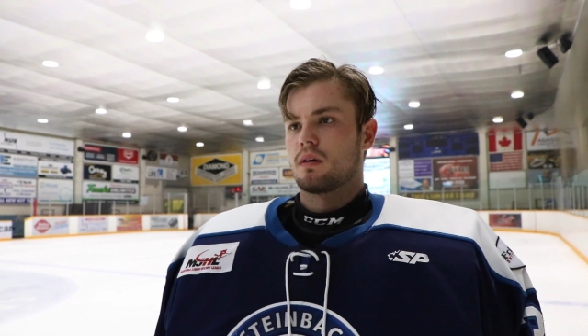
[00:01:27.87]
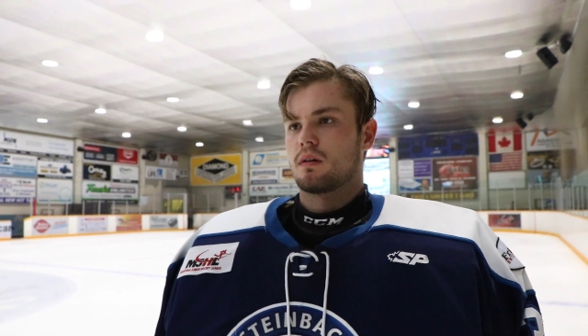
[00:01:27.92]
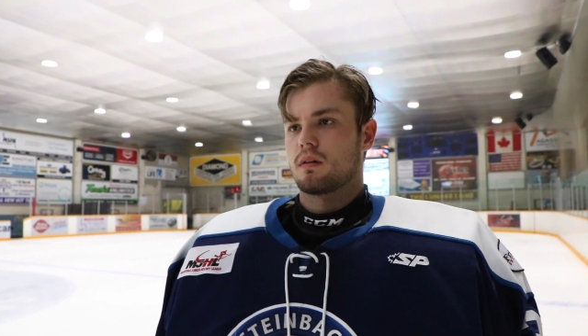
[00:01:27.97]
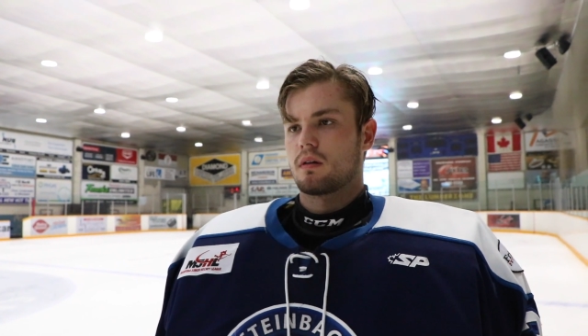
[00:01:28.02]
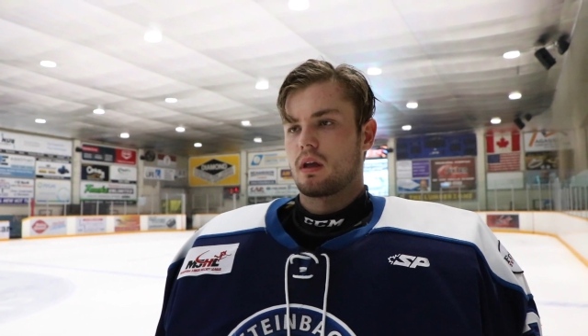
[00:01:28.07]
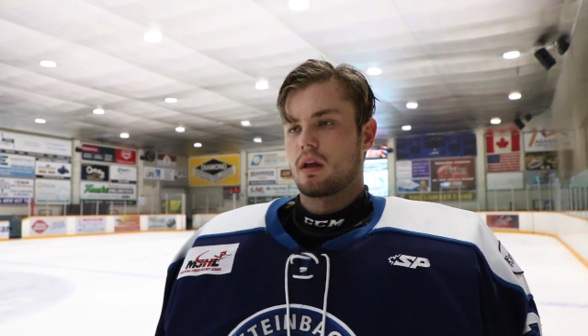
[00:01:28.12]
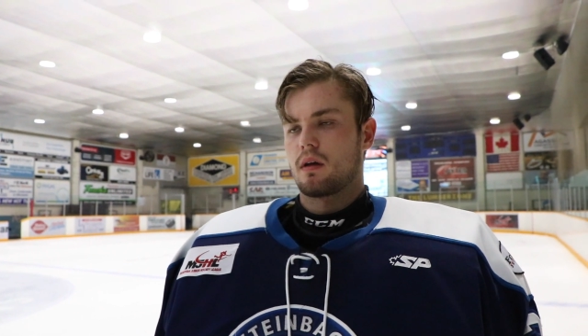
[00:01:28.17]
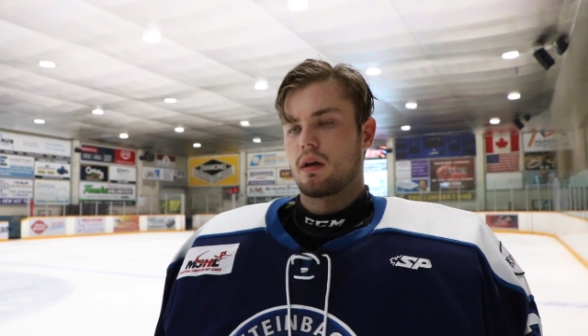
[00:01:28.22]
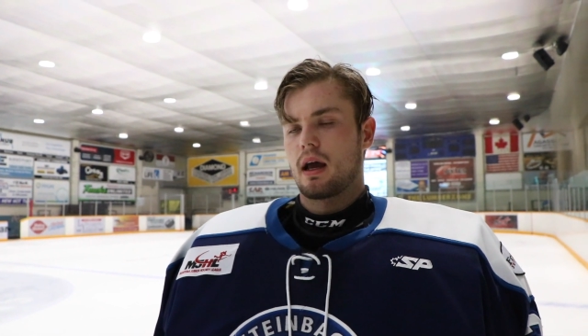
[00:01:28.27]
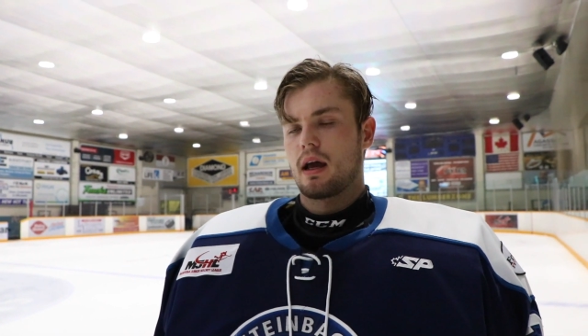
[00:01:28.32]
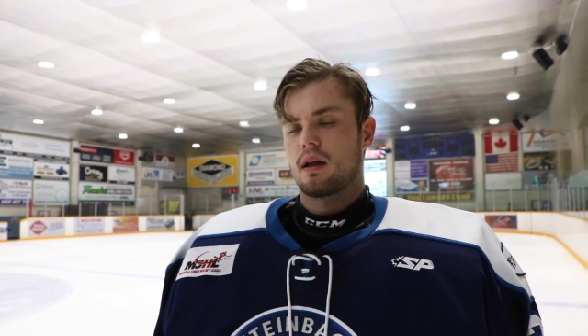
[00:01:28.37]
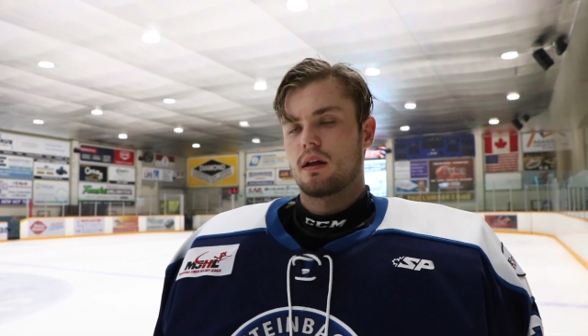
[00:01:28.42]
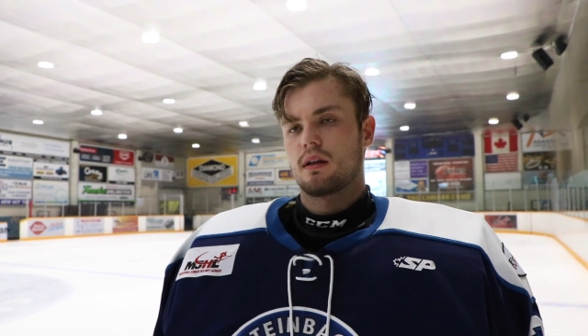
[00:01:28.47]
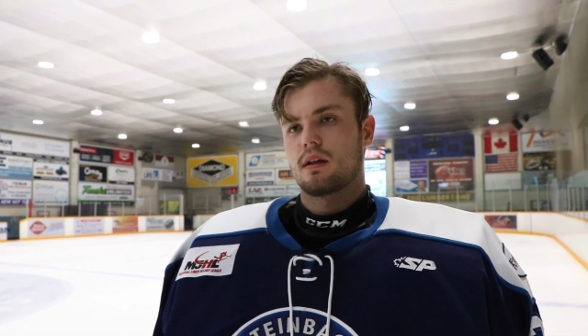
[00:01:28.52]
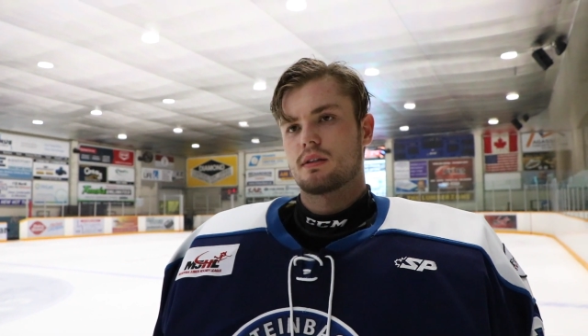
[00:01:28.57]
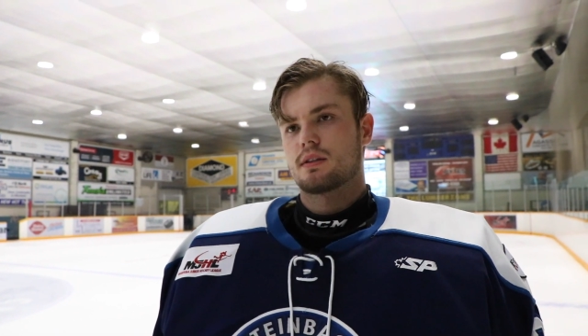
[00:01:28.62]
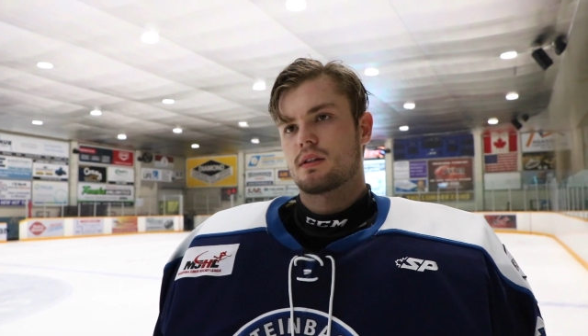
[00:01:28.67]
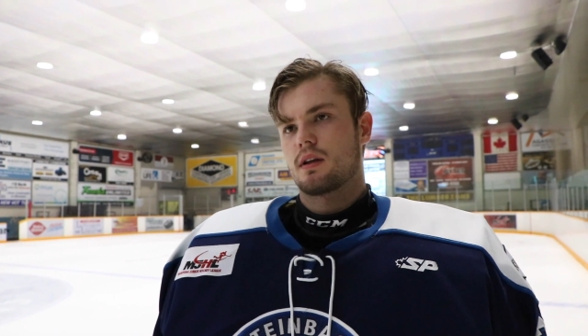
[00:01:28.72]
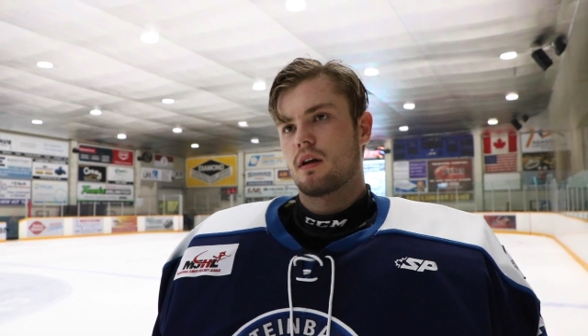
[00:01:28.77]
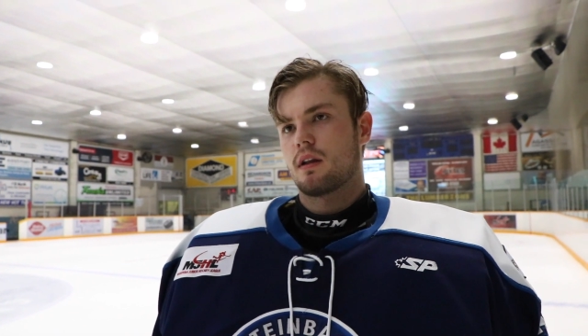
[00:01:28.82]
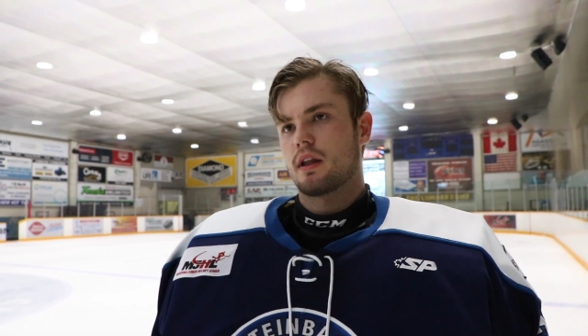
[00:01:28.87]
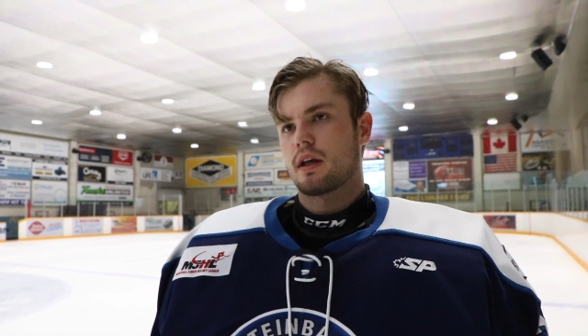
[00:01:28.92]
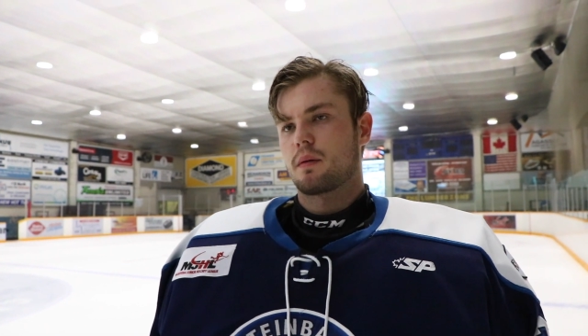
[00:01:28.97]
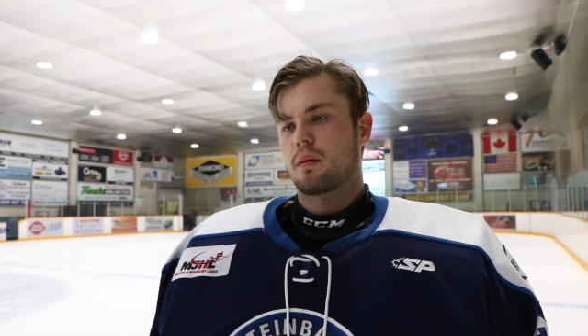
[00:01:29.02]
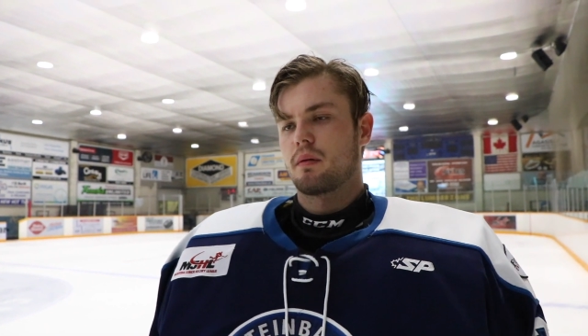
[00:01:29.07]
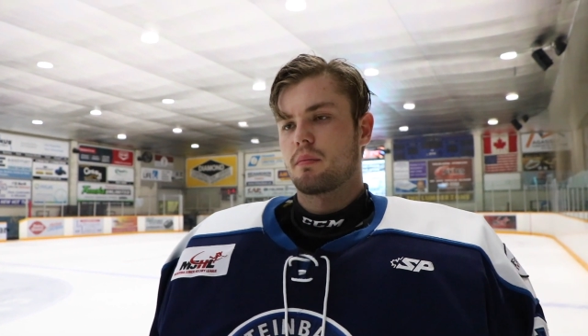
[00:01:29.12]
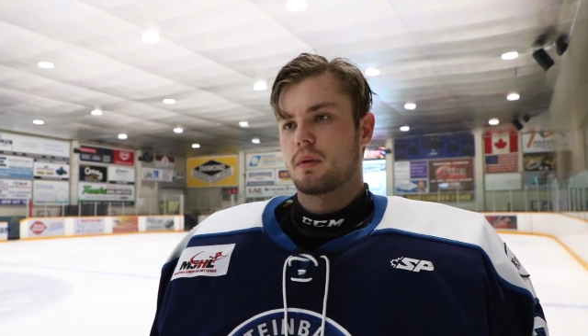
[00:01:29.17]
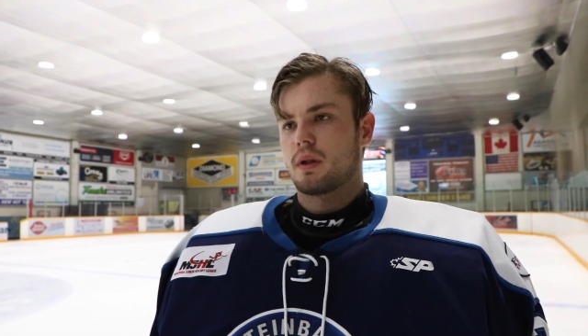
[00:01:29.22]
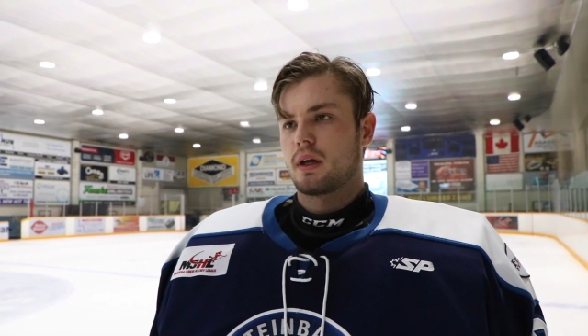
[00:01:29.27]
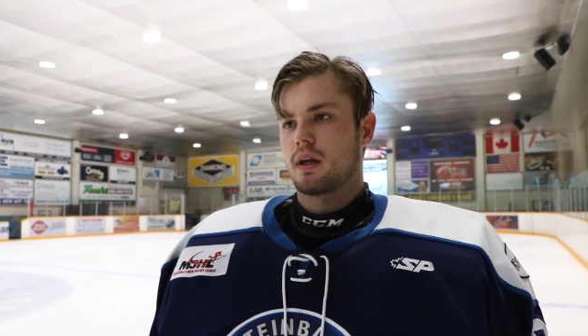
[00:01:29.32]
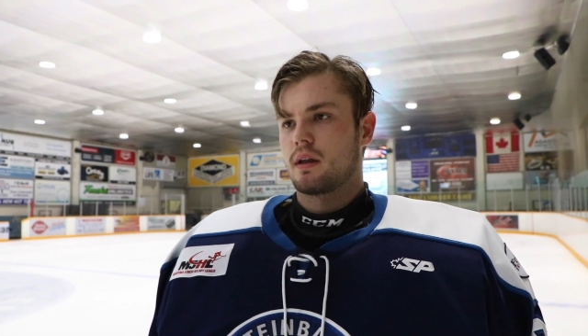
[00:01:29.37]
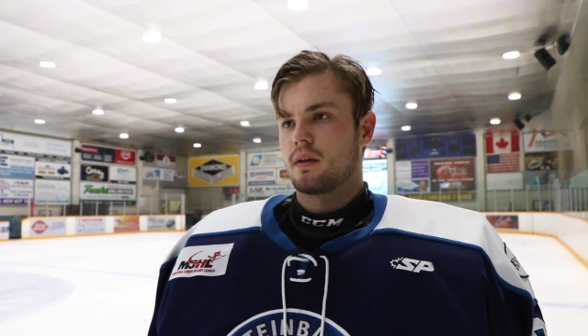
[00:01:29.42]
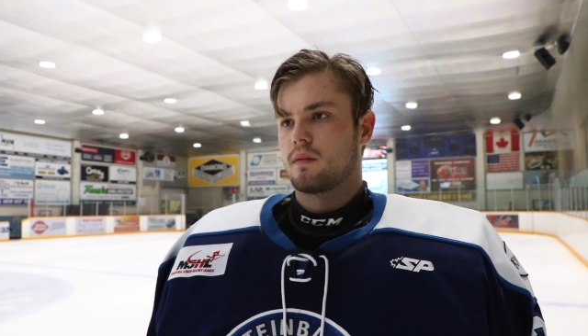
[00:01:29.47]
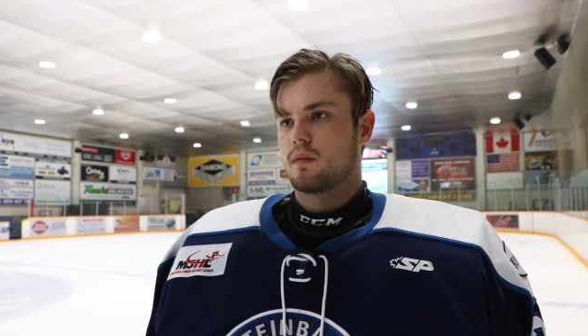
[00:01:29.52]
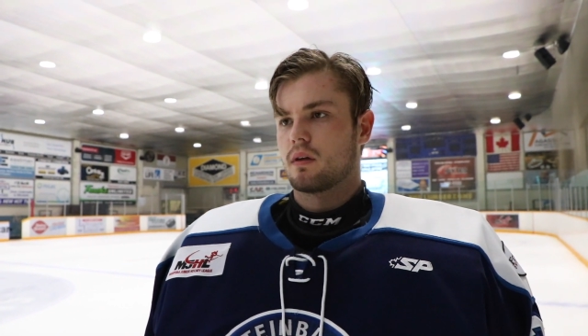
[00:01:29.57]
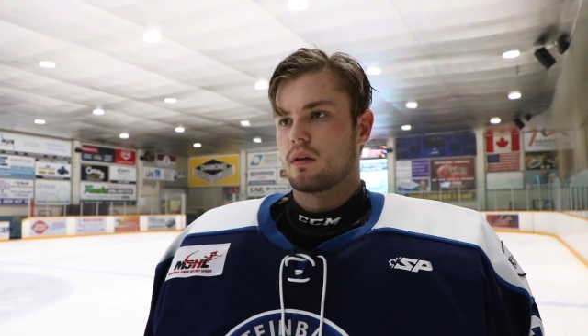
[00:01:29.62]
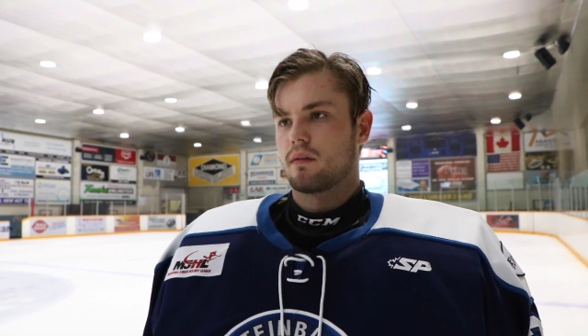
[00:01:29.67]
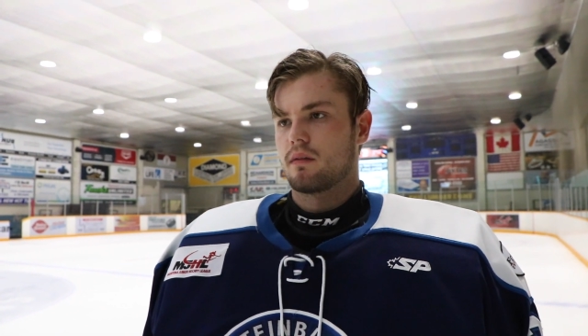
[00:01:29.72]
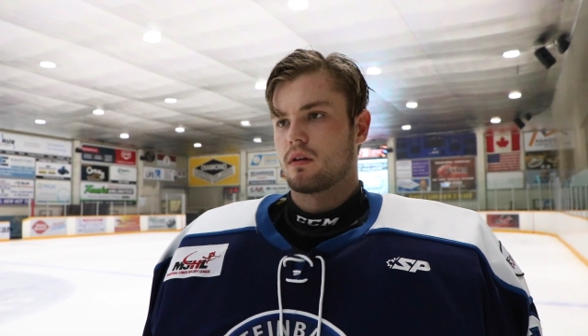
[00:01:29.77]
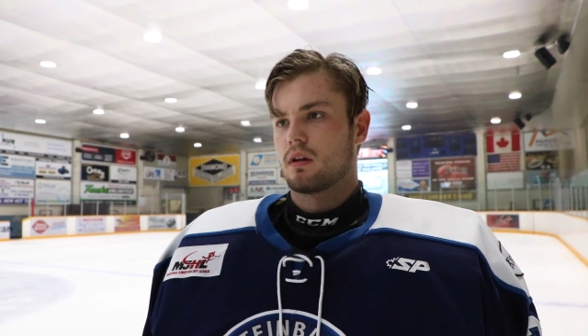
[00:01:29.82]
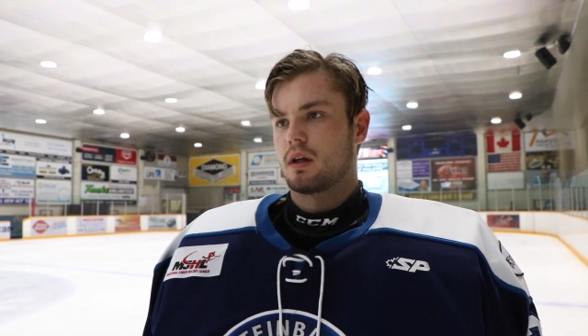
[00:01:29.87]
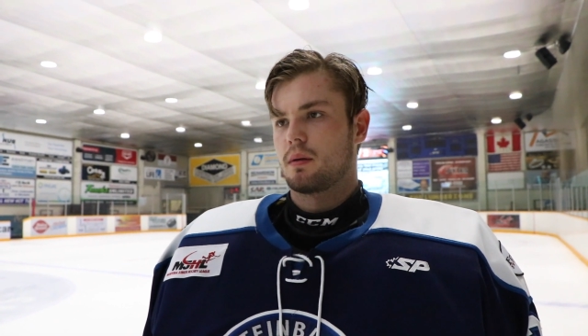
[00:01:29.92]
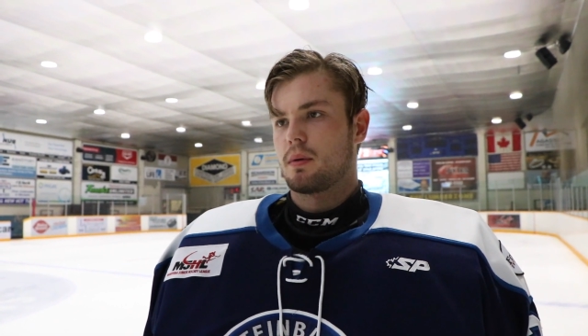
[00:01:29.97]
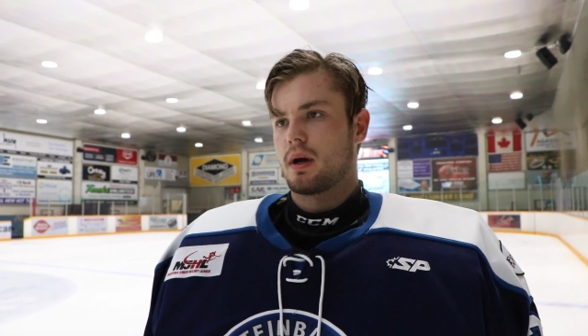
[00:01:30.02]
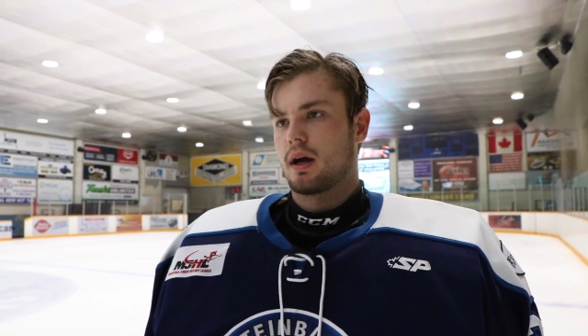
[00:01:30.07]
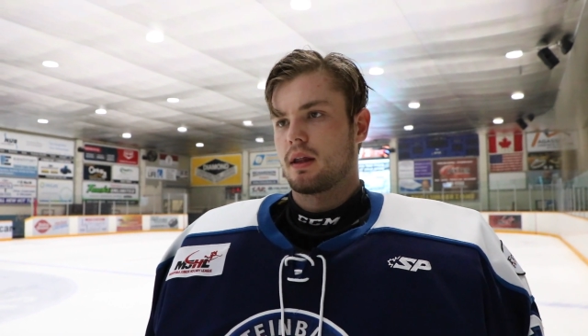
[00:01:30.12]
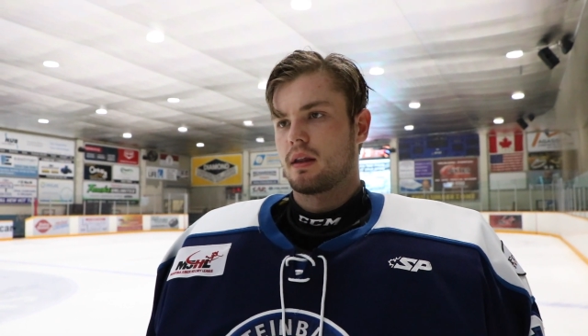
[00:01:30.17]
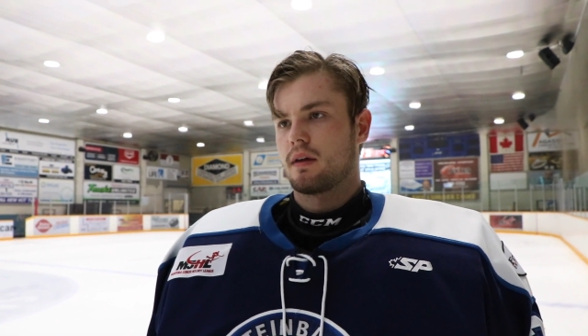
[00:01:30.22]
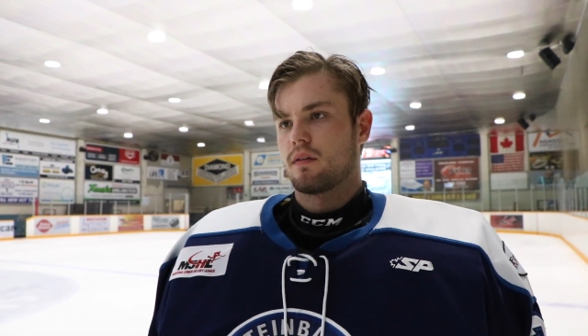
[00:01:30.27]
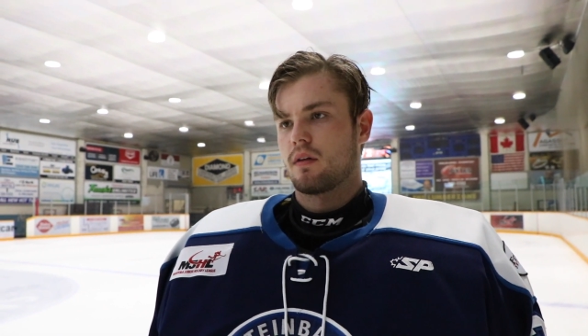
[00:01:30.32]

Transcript: And it's not like we played really bad.